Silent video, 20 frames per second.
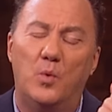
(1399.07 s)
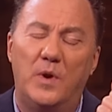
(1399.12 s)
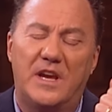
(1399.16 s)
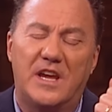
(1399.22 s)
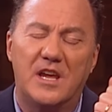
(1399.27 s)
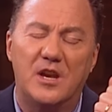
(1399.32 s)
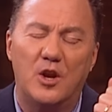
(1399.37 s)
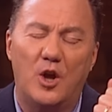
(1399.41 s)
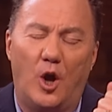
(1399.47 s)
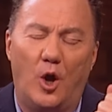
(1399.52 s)
We
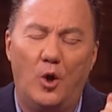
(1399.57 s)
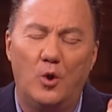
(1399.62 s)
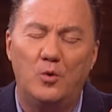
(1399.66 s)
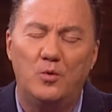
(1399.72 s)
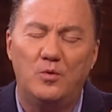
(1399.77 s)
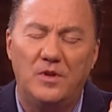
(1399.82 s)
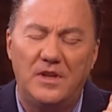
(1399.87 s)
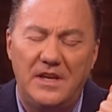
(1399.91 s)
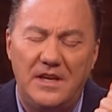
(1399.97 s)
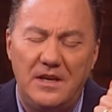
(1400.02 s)
can
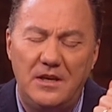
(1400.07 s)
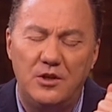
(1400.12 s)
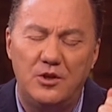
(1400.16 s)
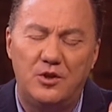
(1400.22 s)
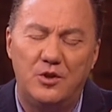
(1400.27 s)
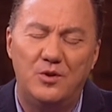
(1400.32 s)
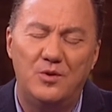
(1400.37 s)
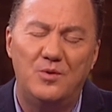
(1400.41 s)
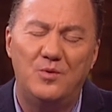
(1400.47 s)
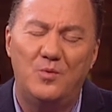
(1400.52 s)
only
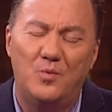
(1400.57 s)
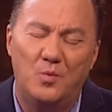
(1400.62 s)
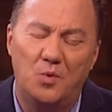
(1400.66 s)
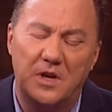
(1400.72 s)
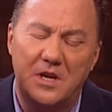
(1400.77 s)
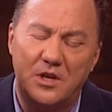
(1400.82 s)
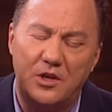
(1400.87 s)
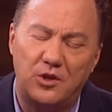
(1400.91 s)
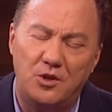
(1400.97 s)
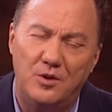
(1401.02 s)
do
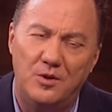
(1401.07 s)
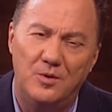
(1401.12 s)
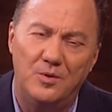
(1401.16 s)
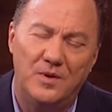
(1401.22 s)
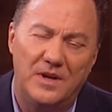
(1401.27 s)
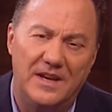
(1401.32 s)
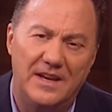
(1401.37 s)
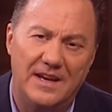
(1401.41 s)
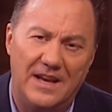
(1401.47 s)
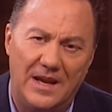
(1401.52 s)
what you
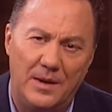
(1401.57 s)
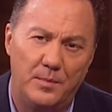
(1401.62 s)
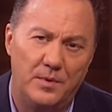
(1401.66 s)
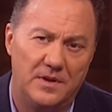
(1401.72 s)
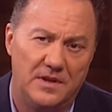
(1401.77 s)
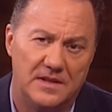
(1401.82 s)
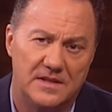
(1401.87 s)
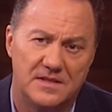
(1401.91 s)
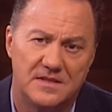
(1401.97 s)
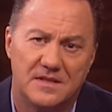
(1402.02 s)

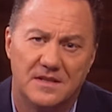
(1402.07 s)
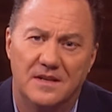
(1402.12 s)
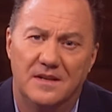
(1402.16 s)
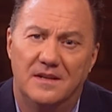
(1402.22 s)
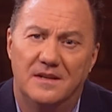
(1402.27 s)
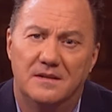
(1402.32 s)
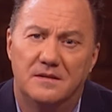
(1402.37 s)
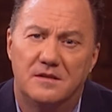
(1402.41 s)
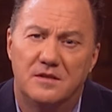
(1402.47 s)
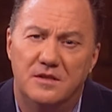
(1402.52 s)
enable us
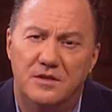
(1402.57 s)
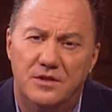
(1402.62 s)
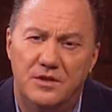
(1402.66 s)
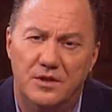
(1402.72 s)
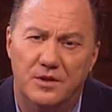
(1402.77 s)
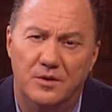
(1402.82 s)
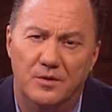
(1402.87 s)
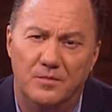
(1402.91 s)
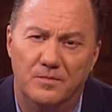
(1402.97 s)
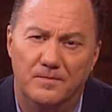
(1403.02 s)
to
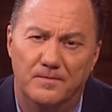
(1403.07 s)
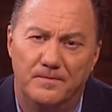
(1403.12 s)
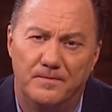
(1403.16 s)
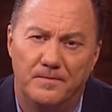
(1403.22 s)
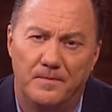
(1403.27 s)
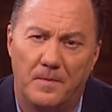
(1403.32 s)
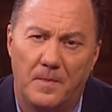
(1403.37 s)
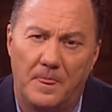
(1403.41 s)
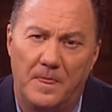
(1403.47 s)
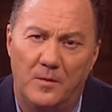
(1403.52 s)
do.
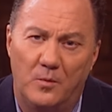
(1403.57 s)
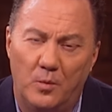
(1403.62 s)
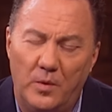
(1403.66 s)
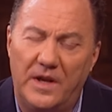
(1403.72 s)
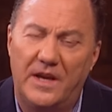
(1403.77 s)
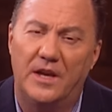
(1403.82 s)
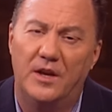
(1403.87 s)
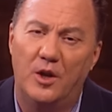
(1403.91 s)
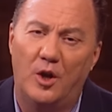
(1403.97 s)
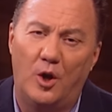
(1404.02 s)
We
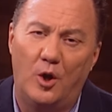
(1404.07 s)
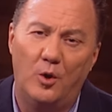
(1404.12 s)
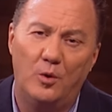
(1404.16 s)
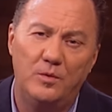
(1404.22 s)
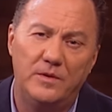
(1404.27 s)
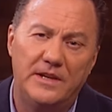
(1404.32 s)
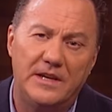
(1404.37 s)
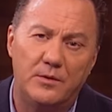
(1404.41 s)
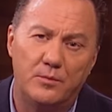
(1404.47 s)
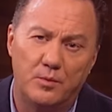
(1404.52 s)
can
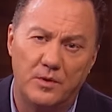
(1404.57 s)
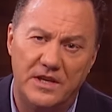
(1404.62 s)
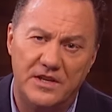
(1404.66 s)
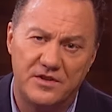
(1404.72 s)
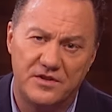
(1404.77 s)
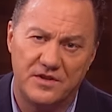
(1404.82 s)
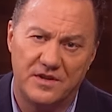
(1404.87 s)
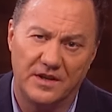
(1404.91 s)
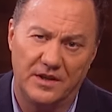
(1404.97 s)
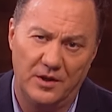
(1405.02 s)
only
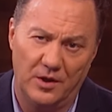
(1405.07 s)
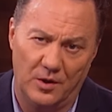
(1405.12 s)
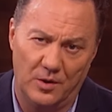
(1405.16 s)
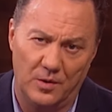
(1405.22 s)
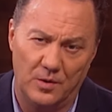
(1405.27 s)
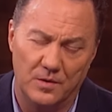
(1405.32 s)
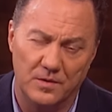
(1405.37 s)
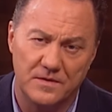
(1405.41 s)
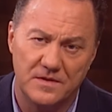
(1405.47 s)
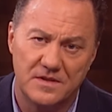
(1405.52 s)
reach the
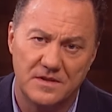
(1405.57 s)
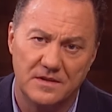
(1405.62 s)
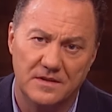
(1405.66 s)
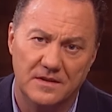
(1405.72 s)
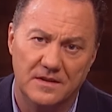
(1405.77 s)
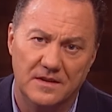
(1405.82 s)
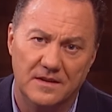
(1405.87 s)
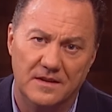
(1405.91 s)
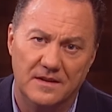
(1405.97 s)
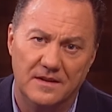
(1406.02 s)
goals
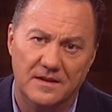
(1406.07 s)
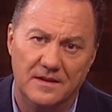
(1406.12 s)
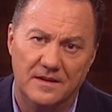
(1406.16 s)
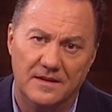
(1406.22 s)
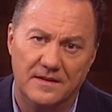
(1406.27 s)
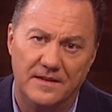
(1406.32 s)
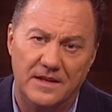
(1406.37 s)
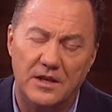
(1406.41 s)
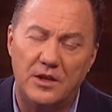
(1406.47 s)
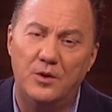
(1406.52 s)

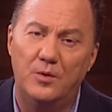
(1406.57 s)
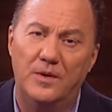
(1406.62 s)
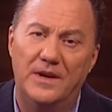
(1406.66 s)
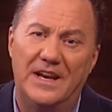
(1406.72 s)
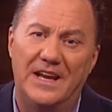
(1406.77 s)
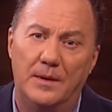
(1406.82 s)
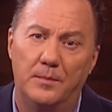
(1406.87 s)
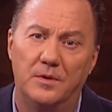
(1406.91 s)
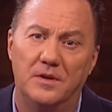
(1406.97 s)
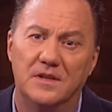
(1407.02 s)
that you
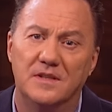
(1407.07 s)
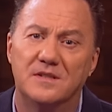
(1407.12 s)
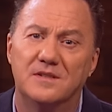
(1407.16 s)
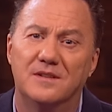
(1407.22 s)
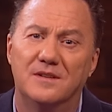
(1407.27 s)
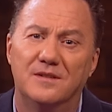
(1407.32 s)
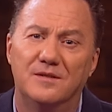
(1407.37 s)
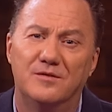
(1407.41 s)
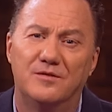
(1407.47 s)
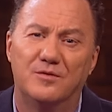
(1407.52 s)
enable us
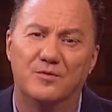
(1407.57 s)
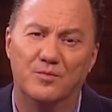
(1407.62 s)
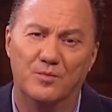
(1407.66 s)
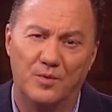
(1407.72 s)
to